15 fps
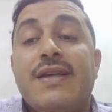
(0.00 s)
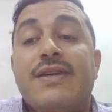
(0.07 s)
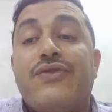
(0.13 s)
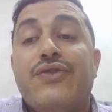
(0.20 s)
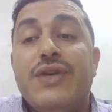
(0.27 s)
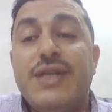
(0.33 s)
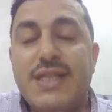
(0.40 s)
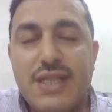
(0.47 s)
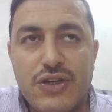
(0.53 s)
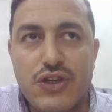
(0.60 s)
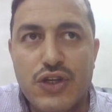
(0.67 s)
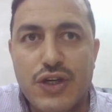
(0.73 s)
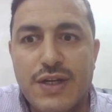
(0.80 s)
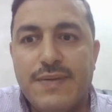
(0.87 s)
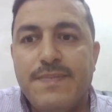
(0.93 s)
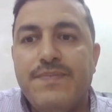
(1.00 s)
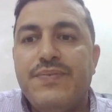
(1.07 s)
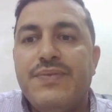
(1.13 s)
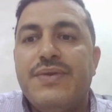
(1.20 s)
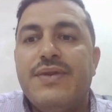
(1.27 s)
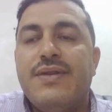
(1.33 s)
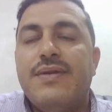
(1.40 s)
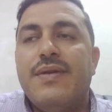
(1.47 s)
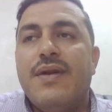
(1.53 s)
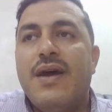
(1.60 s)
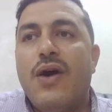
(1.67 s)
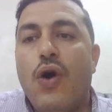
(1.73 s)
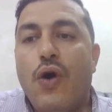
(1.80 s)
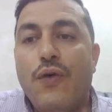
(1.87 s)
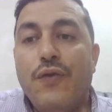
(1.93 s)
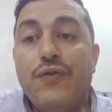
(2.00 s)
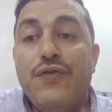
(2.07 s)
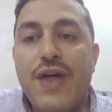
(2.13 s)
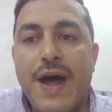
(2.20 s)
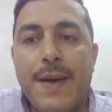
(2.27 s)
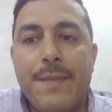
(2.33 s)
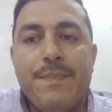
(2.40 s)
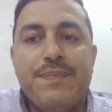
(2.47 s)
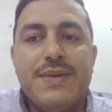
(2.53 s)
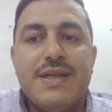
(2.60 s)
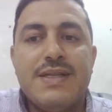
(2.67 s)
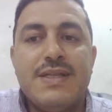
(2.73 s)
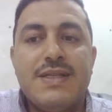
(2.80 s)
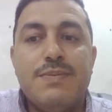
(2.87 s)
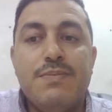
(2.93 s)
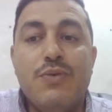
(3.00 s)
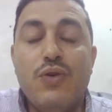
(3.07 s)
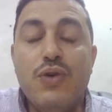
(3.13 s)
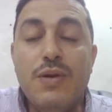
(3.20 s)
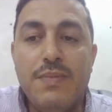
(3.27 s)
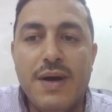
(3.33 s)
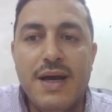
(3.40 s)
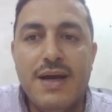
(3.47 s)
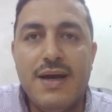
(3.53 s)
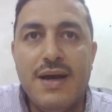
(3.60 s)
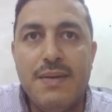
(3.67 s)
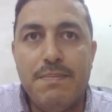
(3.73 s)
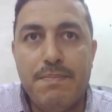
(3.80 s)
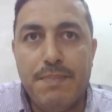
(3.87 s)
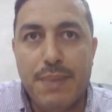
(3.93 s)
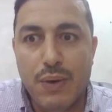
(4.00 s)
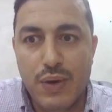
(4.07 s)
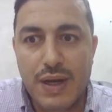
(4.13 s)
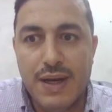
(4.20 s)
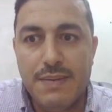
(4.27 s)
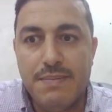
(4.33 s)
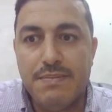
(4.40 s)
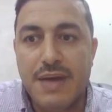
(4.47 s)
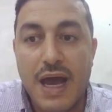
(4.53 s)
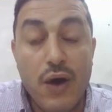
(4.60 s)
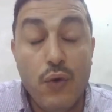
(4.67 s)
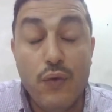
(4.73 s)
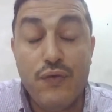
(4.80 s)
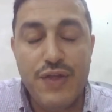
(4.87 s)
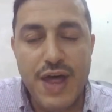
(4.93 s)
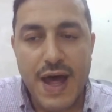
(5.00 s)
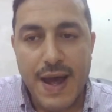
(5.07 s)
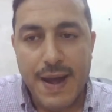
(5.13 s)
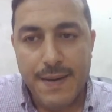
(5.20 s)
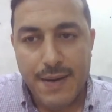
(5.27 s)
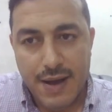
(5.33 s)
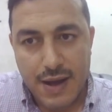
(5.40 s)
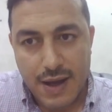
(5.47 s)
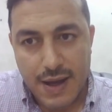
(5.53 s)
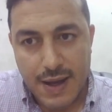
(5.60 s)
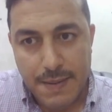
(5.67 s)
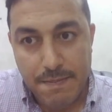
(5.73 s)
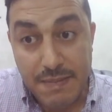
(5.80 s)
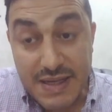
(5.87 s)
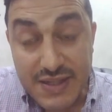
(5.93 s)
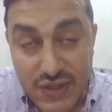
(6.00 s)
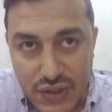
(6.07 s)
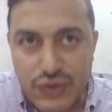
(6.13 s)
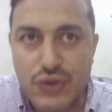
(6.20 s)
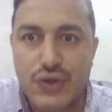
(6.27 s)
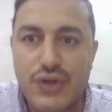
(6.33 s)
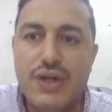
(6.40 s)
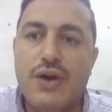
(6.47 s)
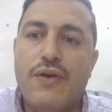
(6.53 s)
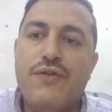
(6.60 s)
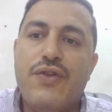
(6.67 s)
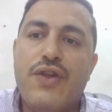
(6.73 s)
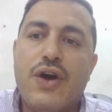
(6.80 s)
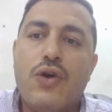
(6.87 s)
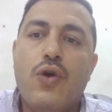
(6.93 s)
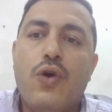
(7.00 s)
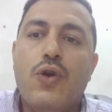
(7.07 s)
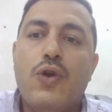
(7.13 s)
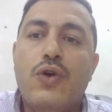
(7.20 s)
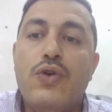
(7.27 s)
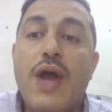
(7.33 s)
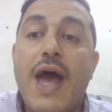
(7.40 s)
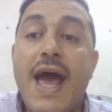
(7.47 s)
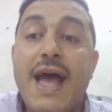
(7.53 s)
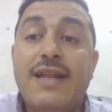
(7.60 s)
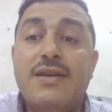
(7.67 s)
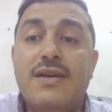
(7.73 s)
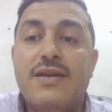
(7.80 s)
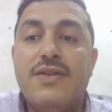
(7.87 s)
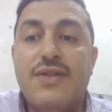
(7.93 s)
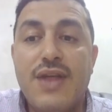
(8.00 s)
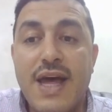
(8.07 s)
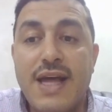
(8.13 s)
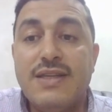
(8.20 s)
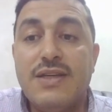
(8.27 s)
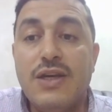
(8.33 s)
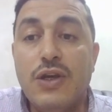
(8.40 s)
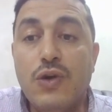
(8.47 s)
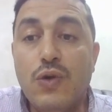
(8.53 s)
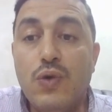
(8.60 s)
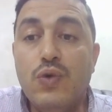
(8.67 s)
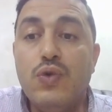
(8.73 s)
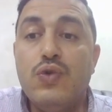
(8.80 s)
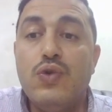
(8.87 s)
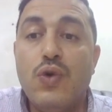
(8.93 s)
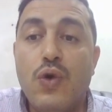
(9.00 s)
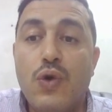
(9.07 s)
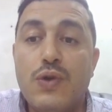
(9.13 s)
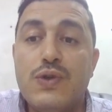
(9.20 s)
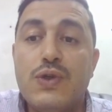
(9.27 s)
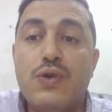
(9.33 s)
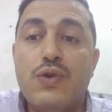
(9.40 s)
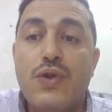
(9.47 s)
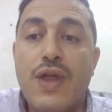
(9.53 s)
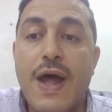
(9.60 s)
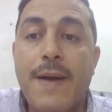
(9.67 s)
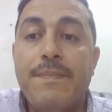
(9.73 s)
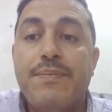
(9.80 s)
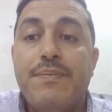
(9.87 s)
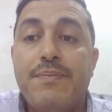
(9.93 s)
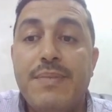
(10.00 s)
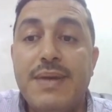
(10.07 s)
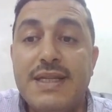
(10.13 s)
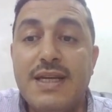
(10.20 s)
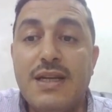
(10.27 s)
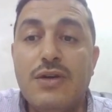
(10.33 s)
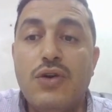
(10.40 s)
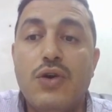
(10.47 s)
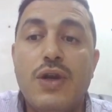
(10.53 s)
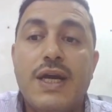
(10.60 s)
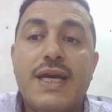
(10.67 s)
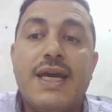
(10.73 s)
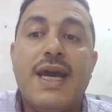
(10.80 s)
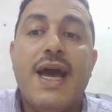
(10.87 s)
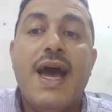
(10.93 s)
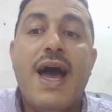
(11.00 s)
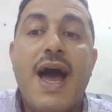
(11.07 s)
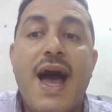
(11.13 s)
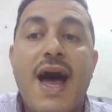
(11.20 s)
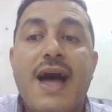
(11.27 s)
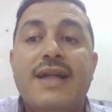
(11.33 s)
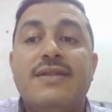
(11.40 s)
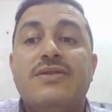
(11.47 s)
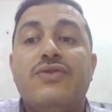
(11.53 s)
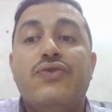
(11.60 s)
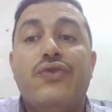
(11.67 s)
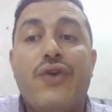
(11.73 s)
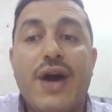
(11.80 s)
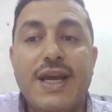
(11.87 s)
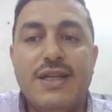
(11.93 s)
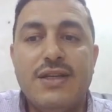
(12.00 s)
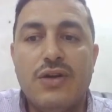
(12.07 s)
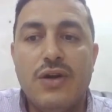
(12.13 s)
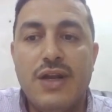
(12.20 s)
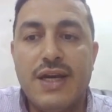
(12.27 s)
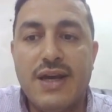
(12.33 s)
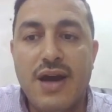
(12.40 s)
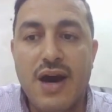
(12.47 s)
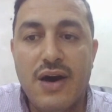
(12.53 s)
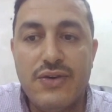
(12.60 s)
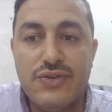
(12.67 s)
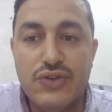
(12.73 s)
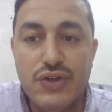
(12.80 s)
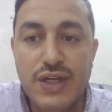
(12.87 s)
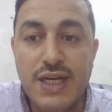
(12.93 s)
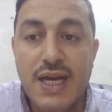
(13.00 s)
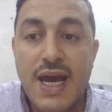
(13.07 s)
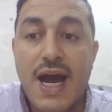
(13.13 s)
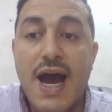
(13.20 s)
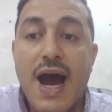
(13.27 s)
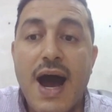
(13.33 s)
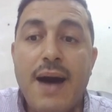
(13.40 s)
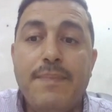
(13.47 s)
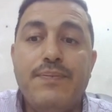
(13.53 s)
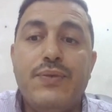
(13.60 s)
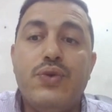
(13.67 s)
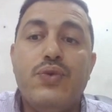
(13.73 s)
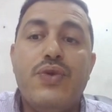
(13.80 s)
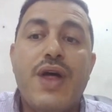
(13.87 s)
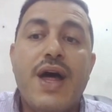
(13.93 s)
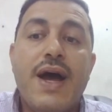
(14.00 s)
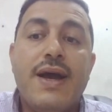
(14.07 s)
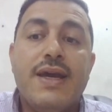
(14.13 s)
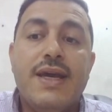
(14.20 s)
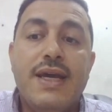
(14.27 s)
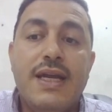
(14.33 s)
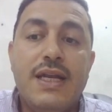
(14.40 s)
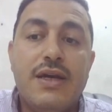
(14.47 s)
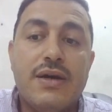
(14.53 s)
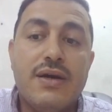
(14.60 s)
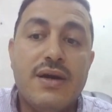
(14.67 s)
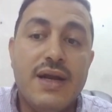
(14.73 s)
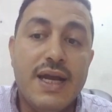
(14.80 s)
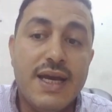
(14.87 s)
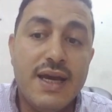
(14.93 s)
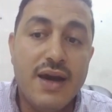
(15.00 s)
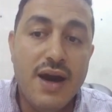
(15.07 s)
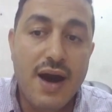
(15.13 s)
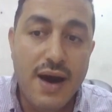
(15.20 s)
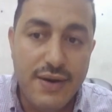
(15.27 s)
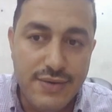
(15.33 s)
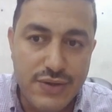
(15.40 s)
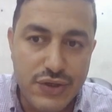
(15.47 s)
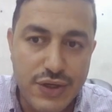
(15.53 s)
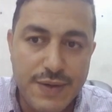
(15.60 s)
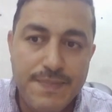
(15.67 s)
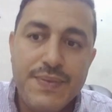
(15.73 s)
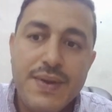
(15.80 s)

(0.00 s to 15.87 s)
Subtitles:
resection of the small bowel of the mesentery of the colon, and that include also the middle colic and right colic artery up to the ileocolic artery.